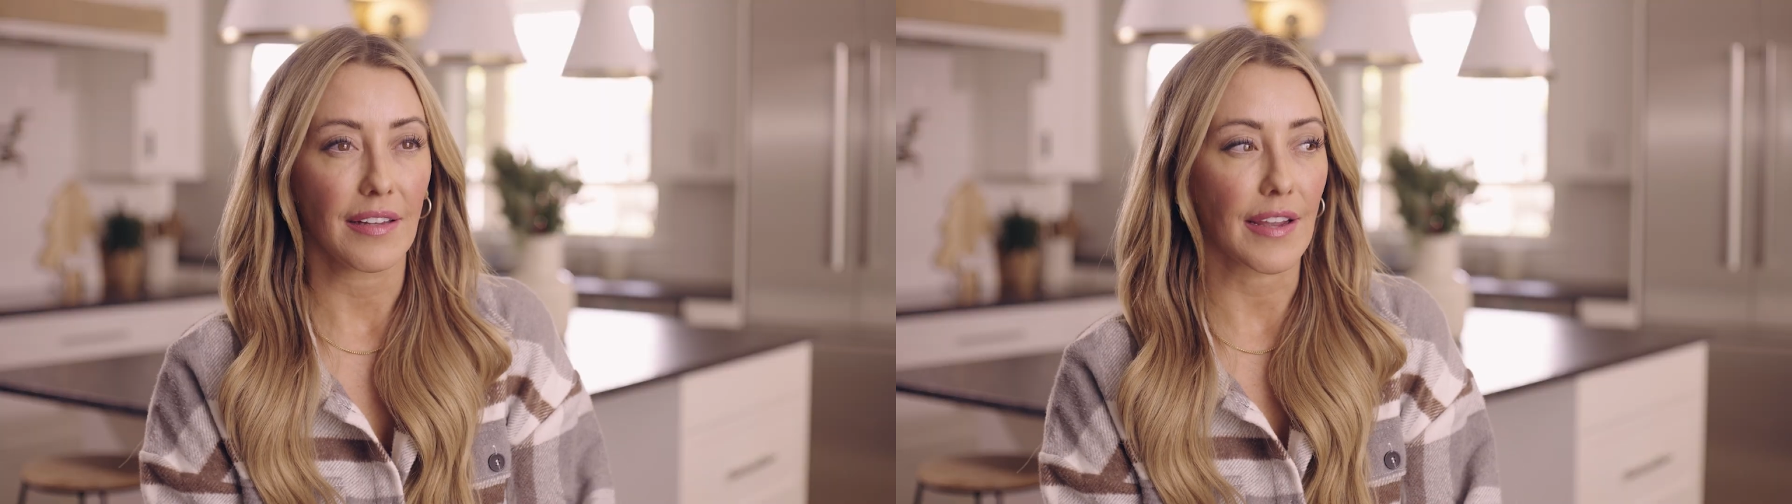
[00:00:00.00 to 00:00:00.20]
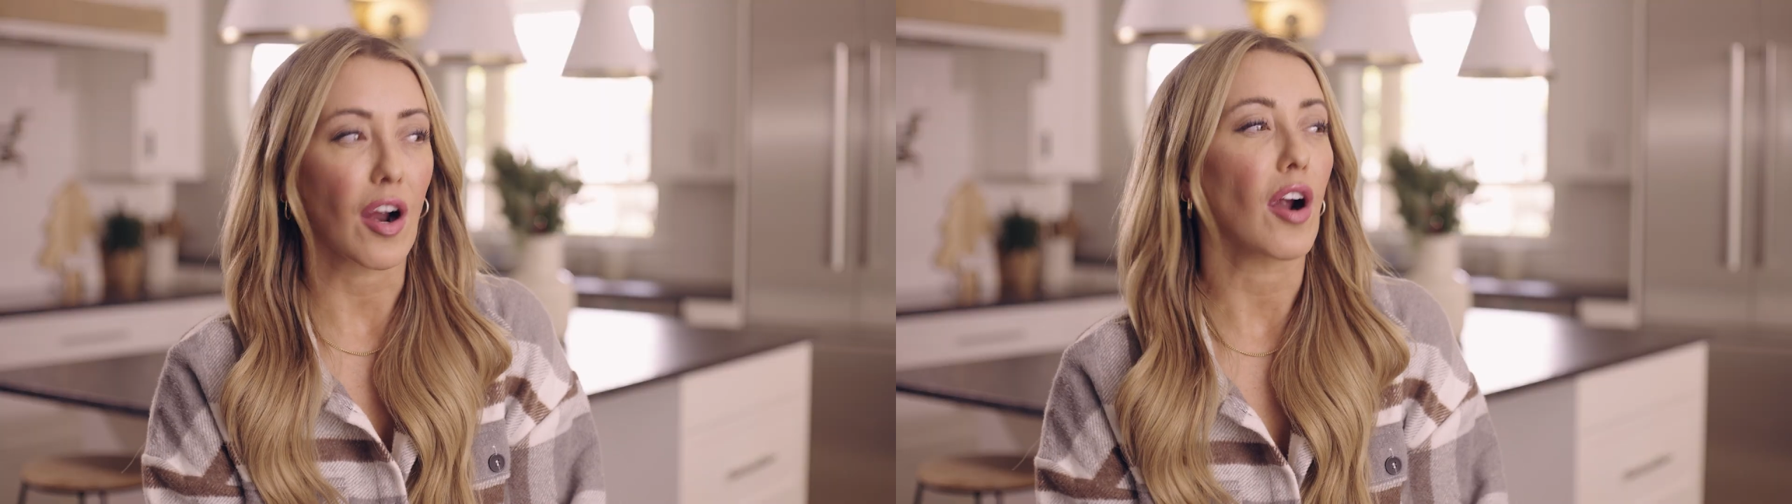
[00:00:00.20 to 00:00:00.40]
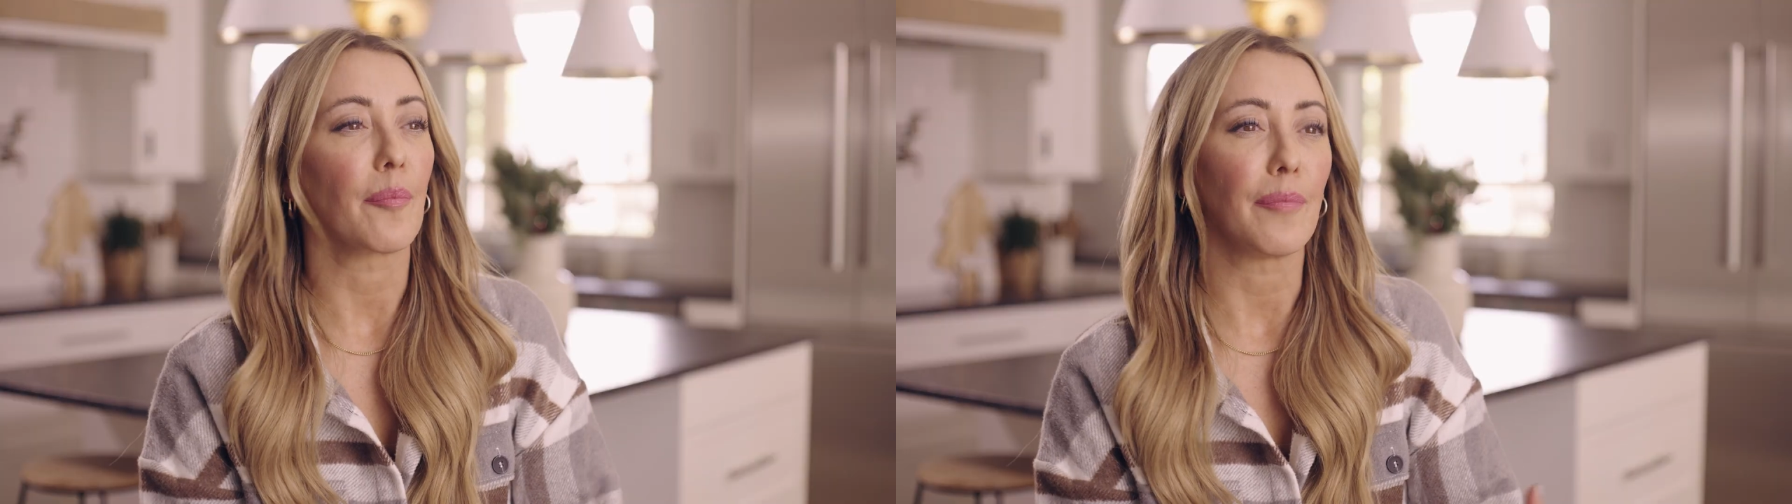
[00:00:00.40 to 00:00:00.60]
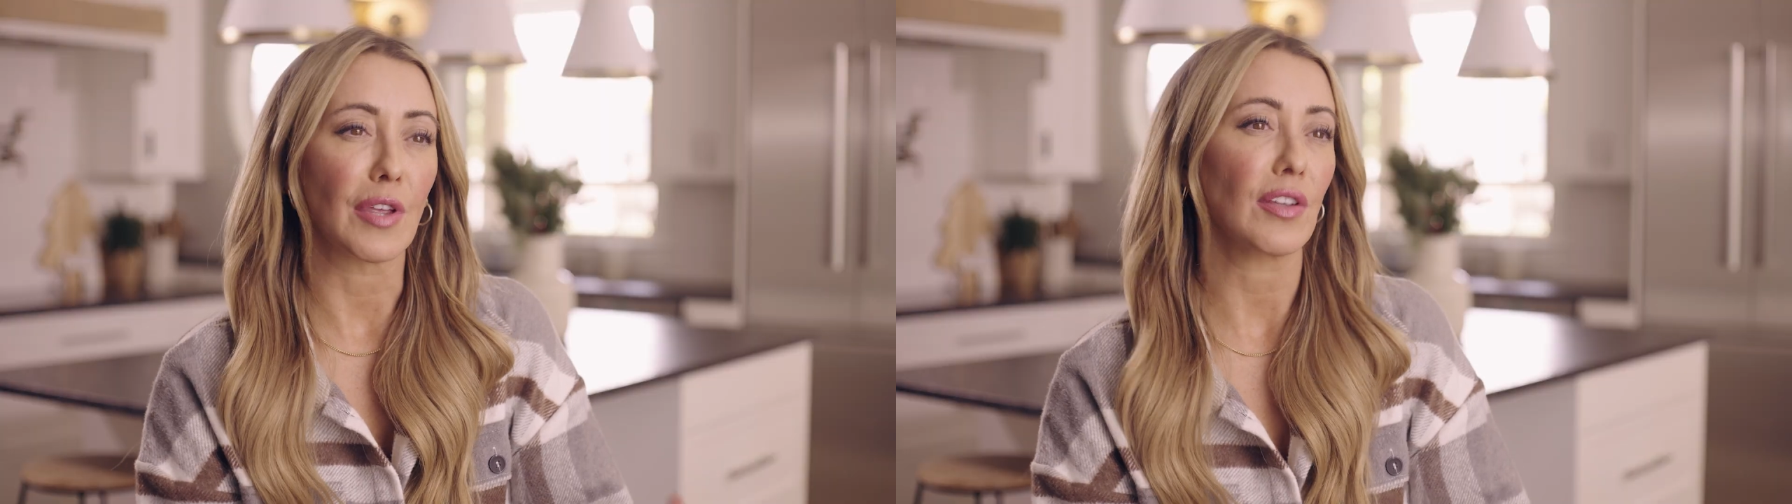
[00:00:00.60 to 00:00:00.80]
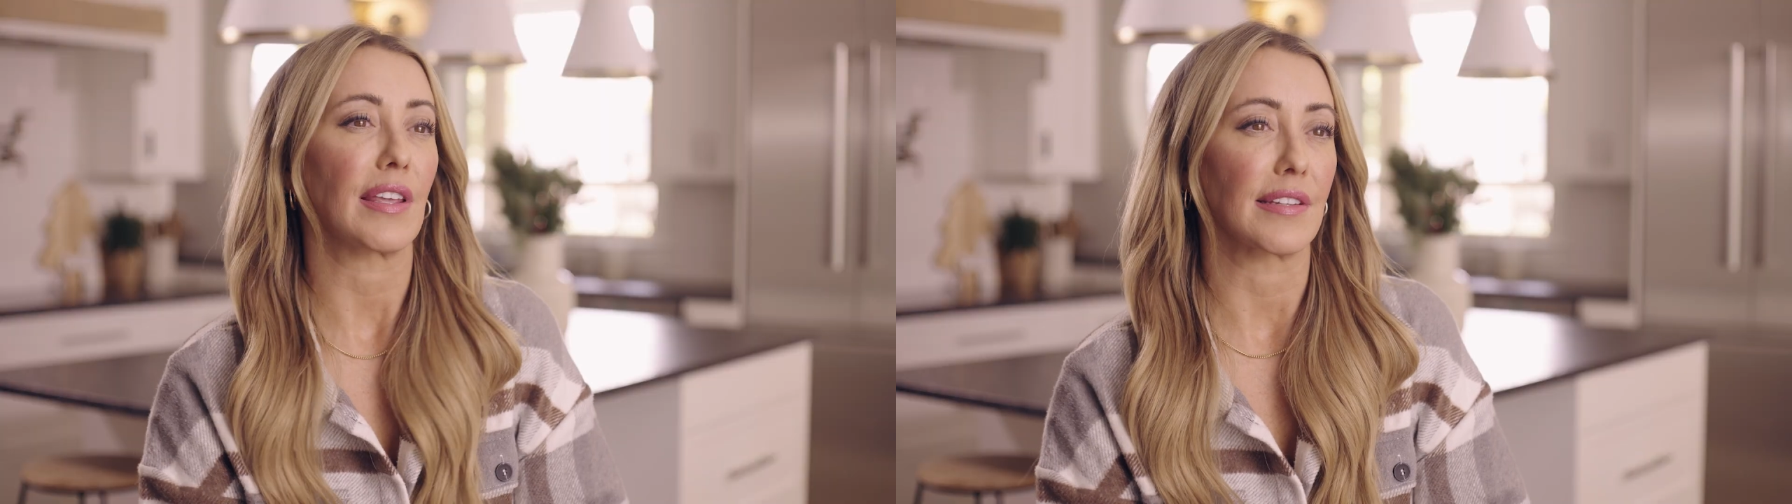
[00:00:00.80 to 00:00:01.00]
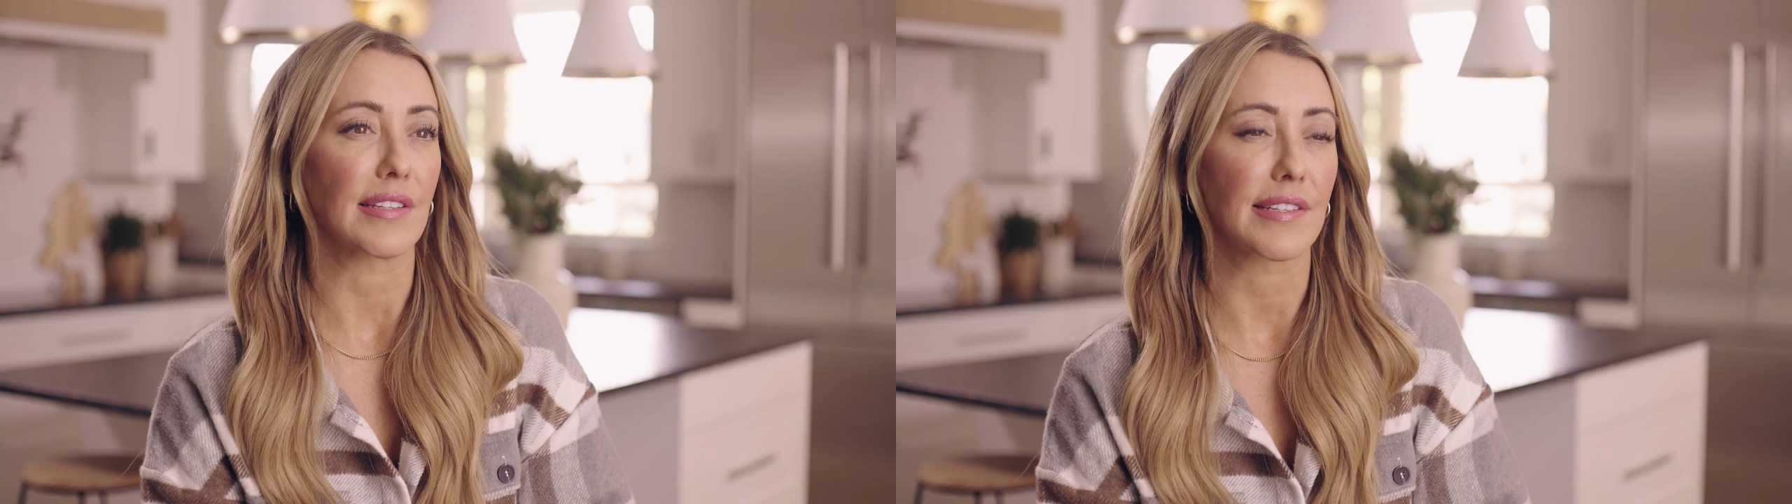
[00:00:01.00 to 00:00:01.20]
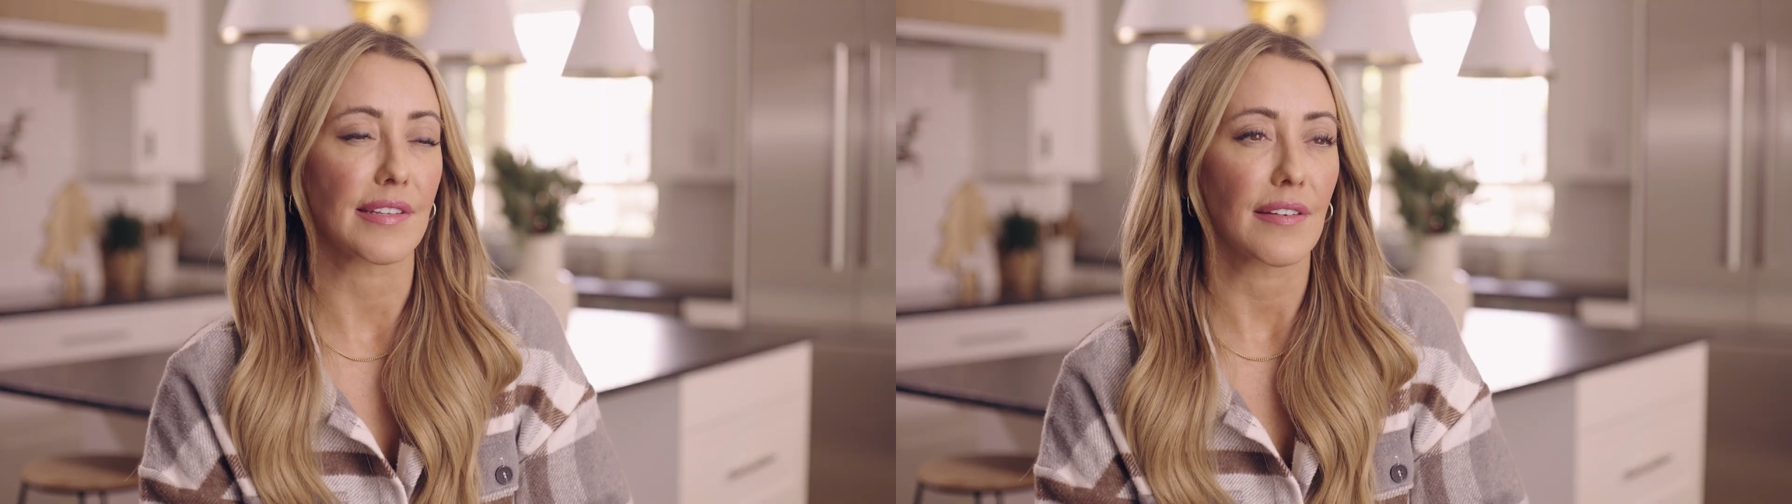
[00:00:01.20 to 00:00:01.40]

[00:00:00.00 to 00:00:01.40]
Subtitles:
there are millions